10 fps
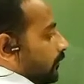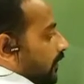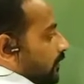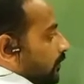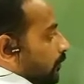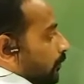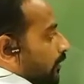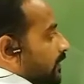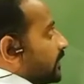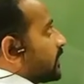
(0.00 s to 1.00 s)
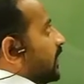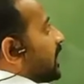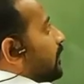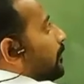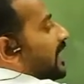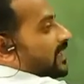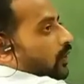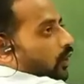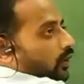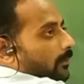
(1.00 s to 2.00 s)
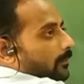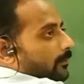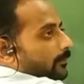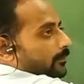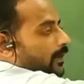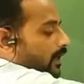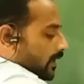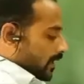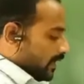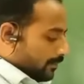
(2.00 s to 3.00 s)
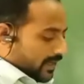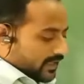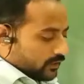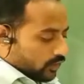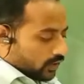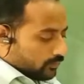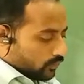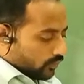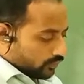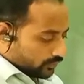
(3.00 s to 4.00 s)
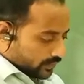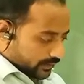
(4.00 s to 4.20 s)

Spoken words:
first 2 digits in main column. In the main column, go to